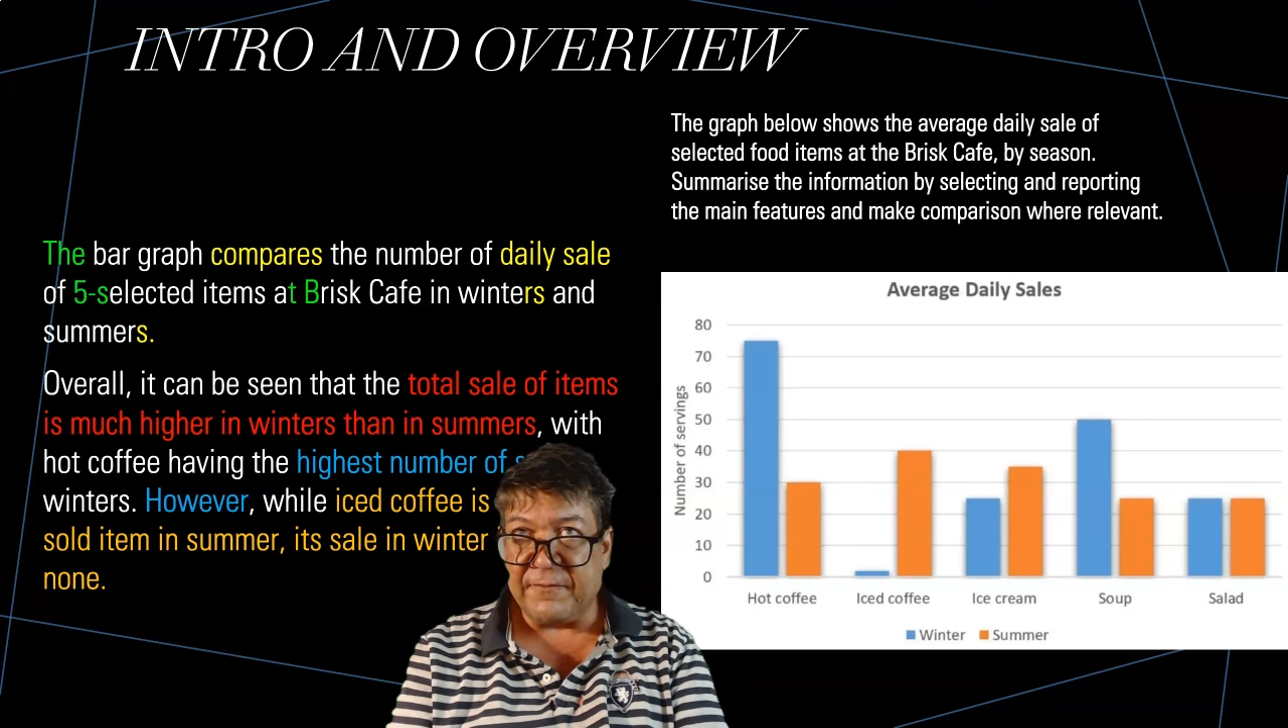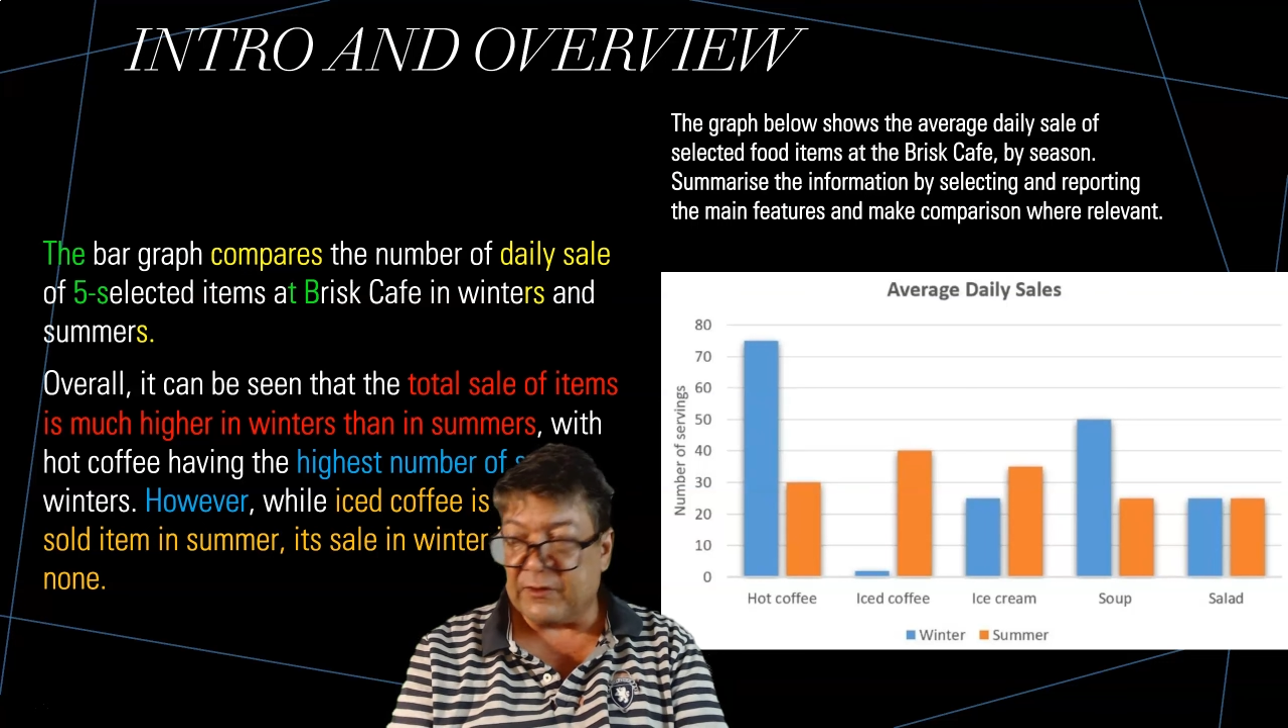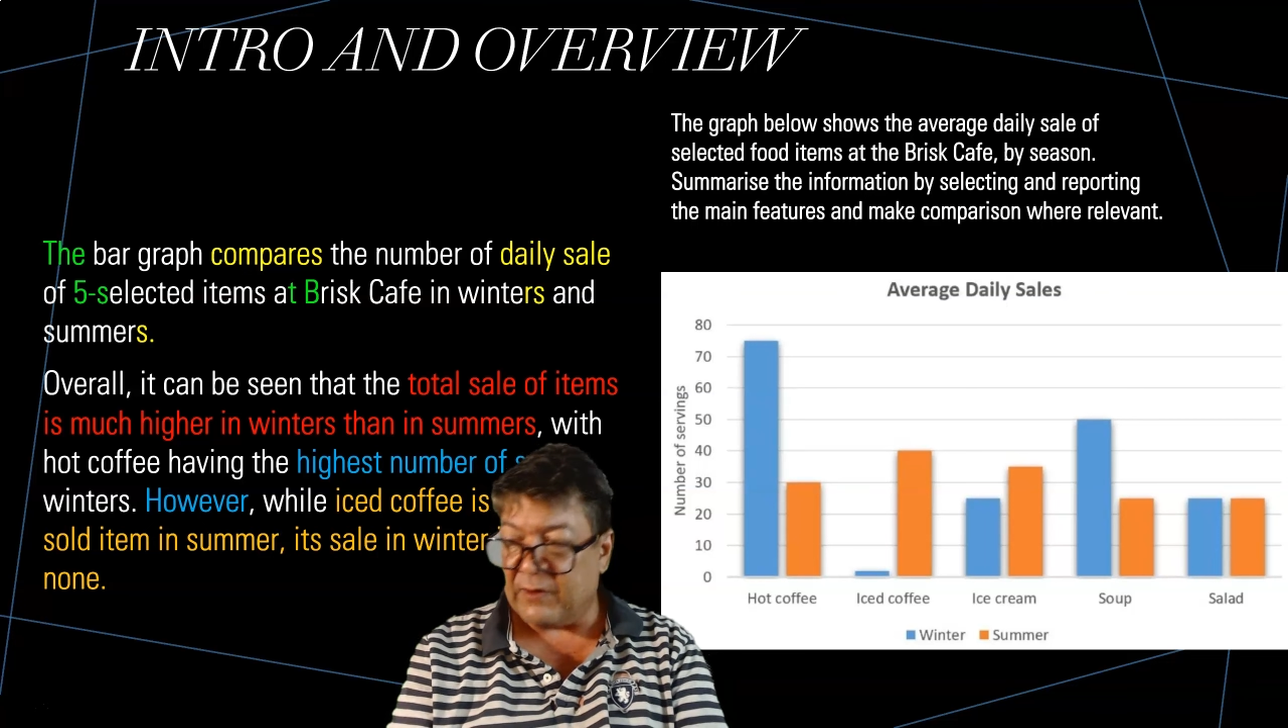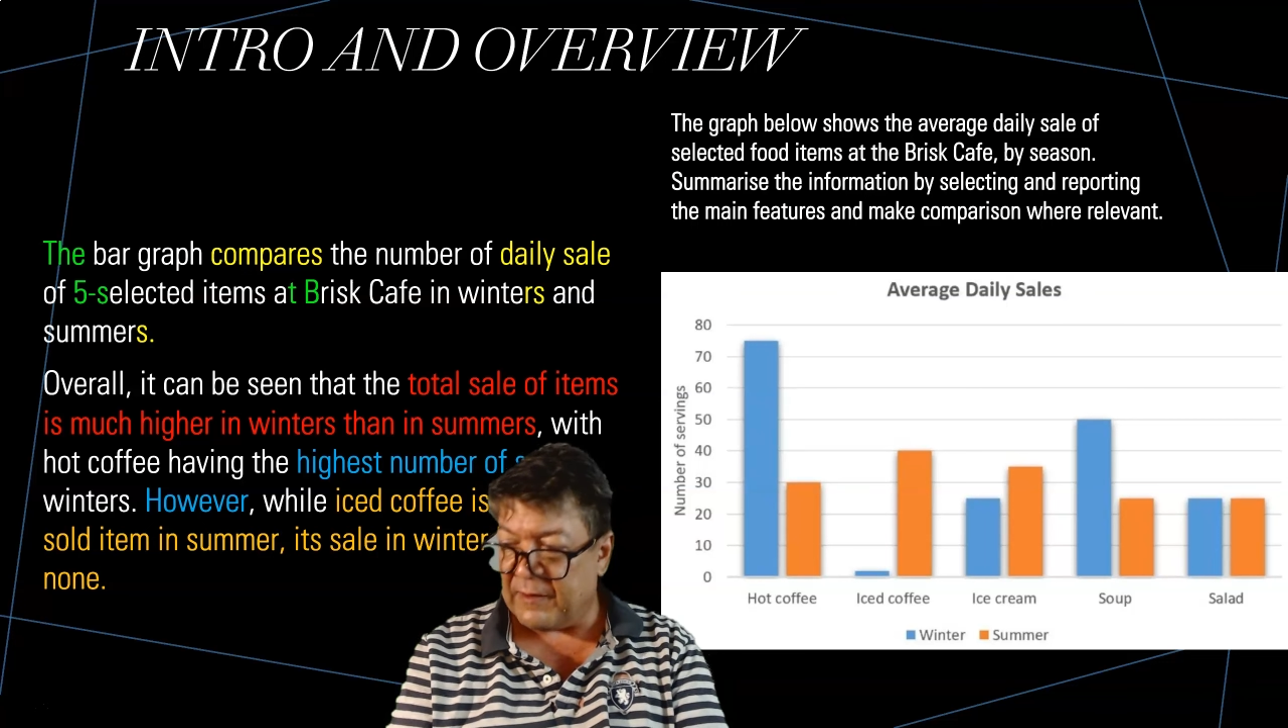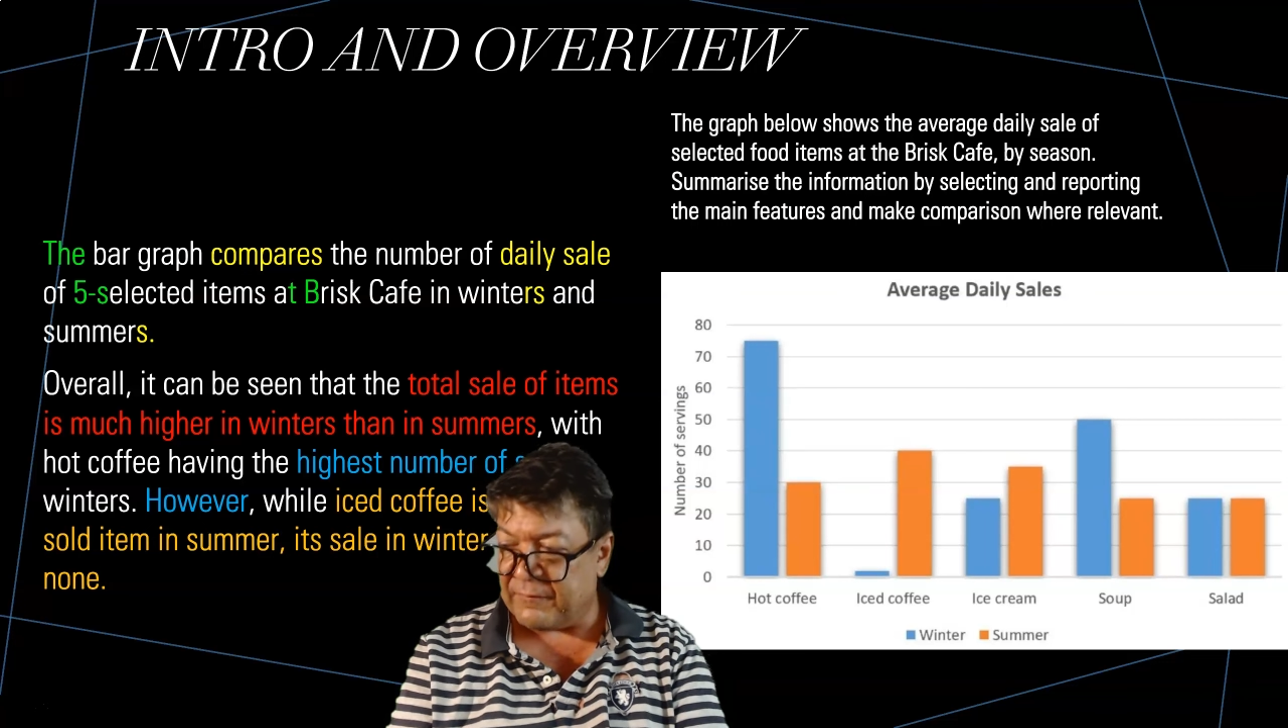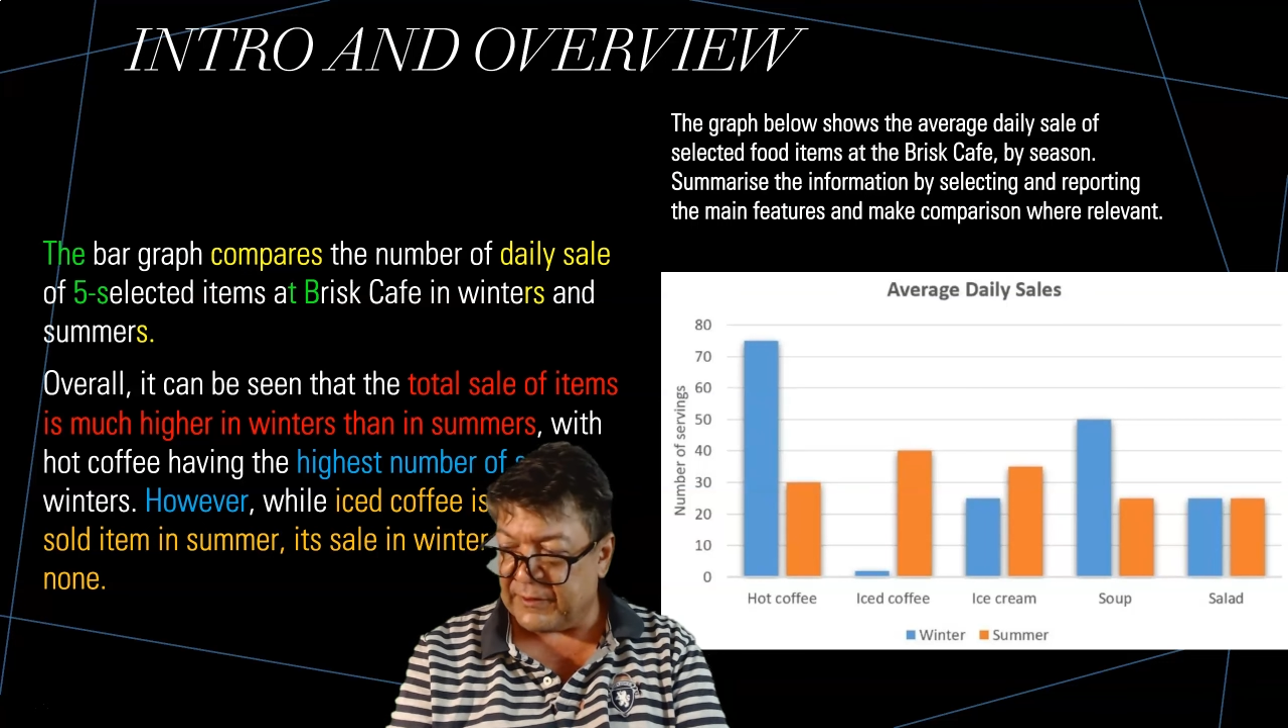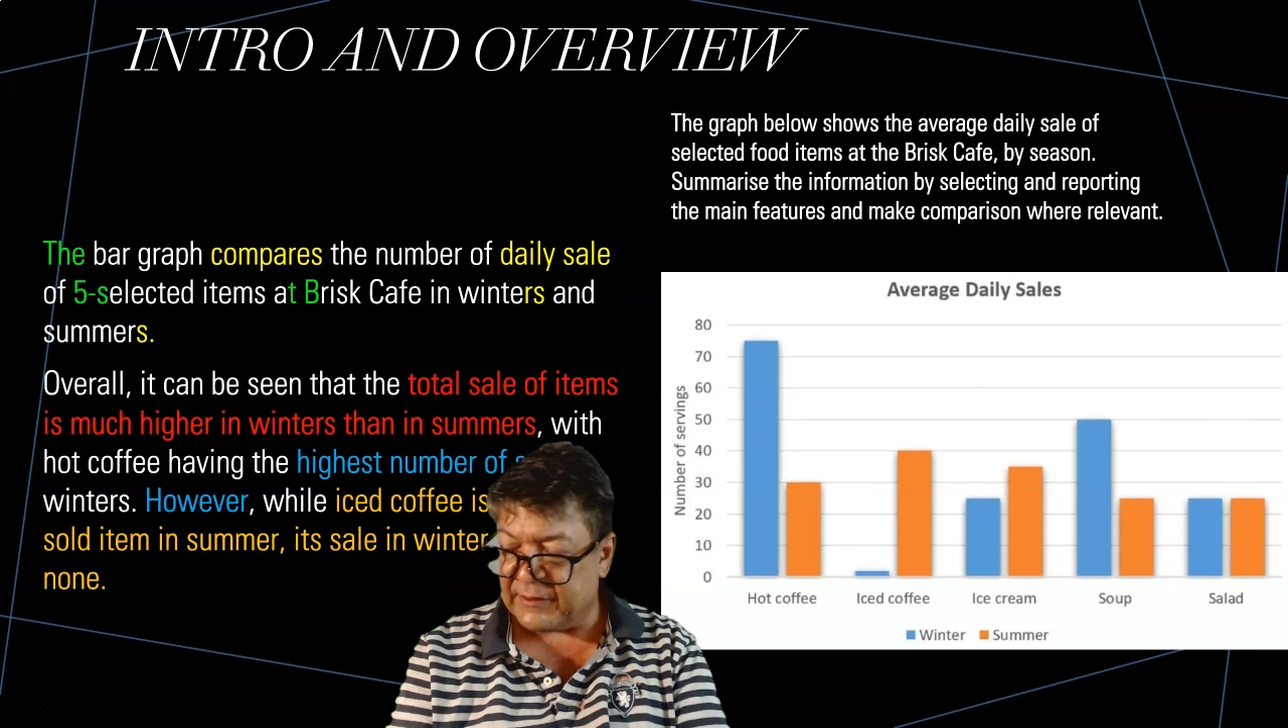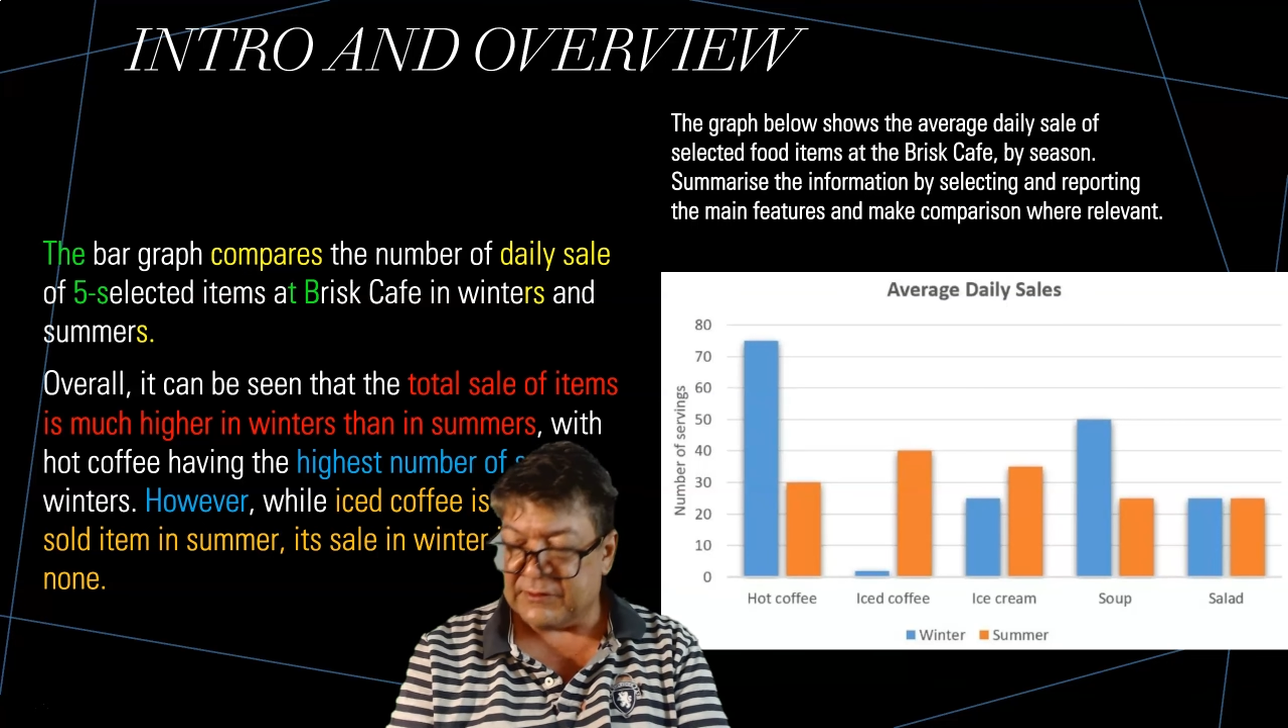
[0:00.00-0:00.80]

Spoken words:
graphic